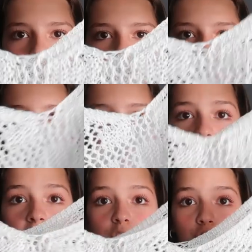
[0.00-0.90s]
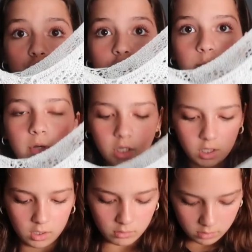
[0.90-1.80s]
there's like holes in it. It's super
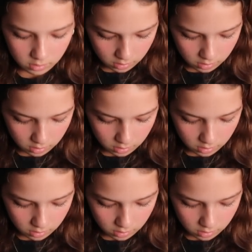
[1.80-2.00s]
cute.